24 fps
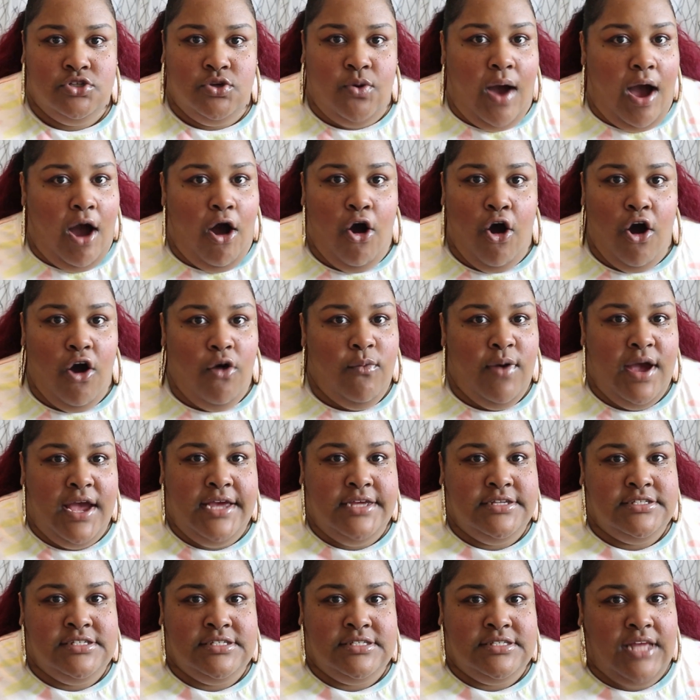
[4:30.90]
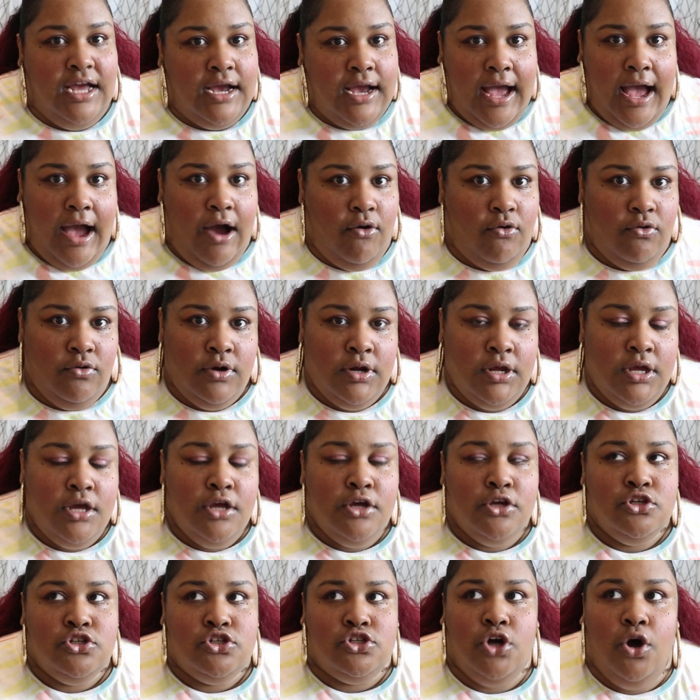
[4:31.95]
so I always stuck out.
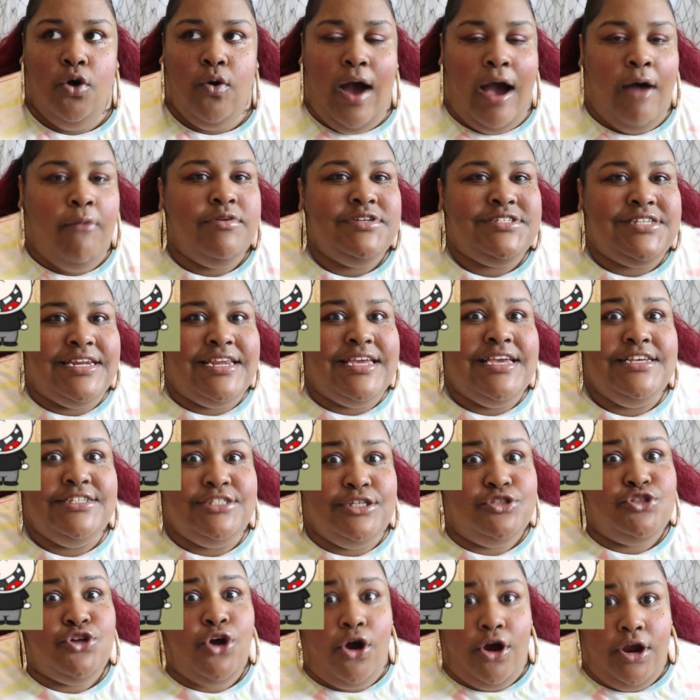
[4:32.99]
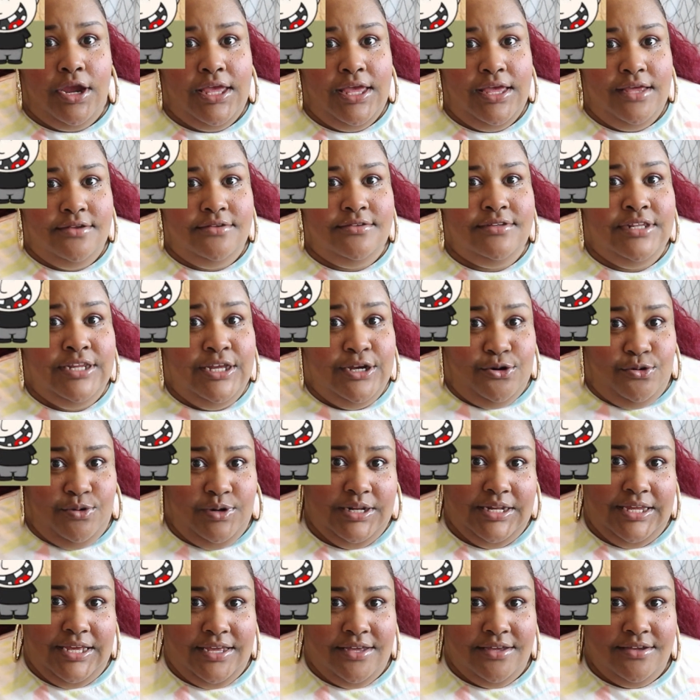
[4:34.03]
So I was an easy target,
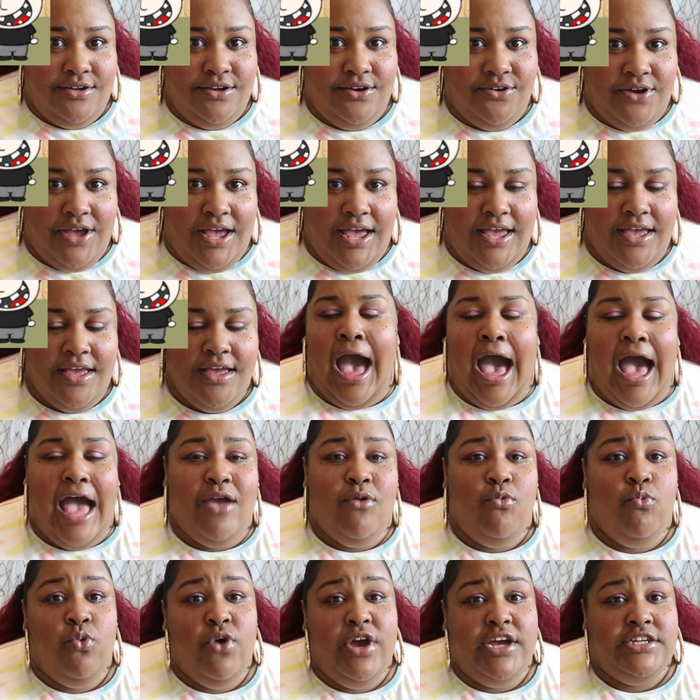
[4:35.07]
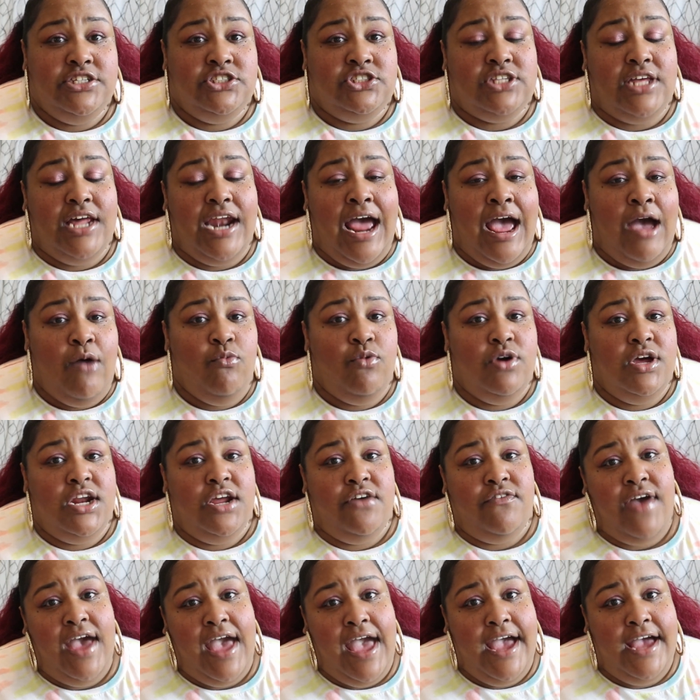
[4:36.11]
literally. Okay. I wish that I would
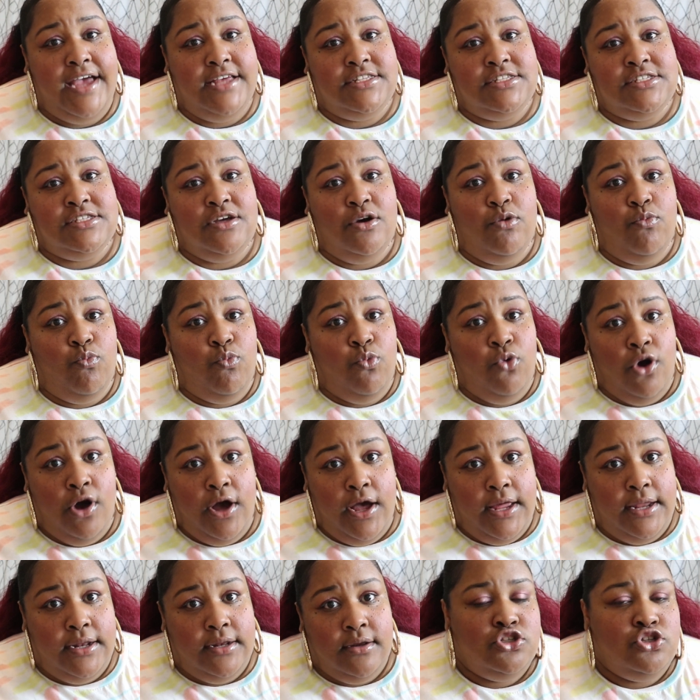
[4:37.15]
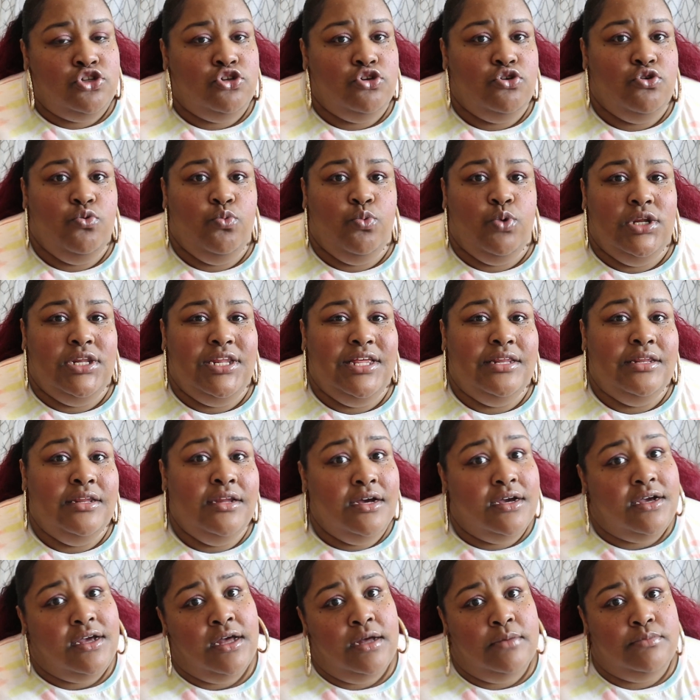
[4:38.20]
have had someone to really
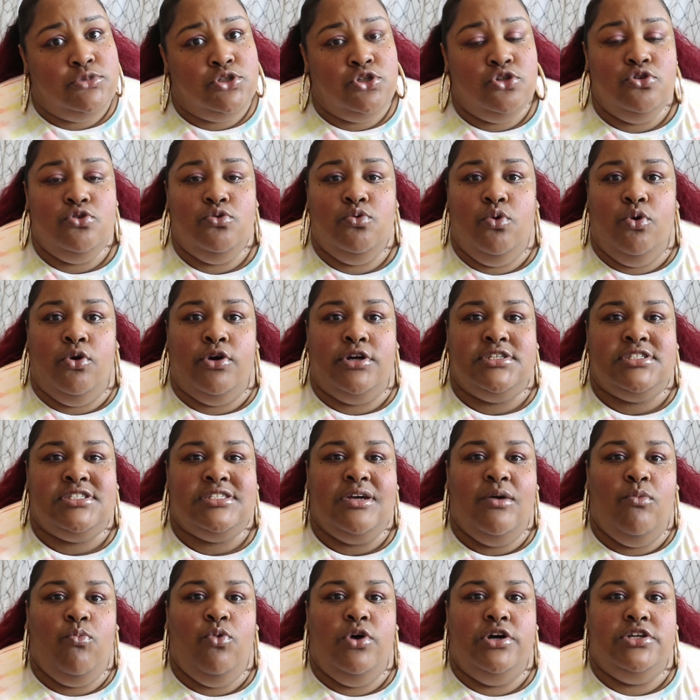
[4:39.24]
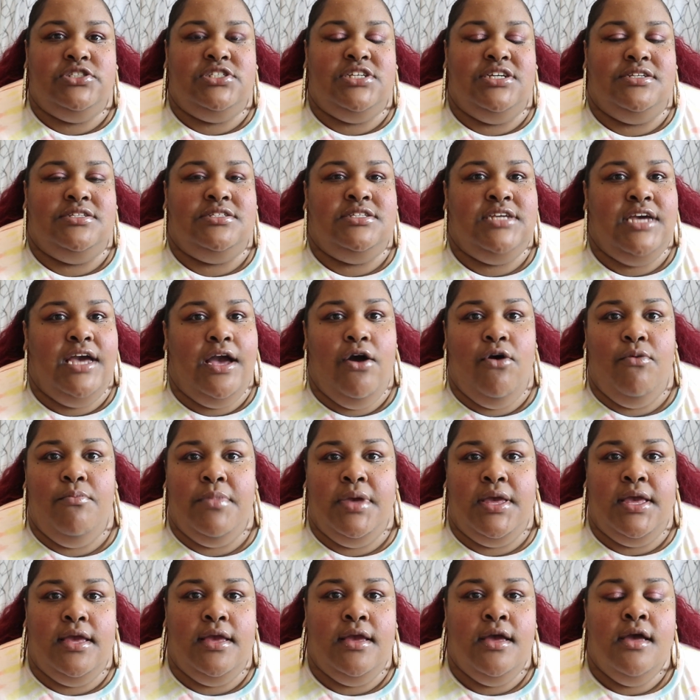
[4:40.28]
look up to, or someone to tell
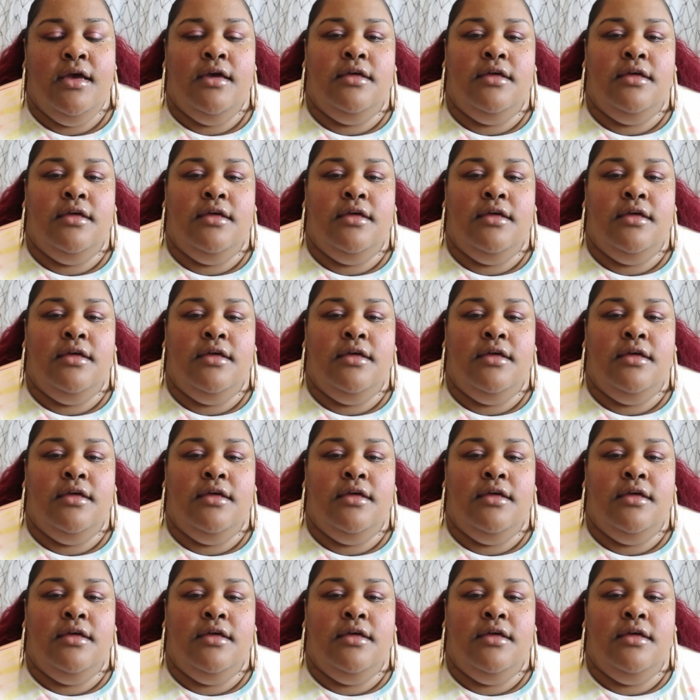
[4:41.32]
me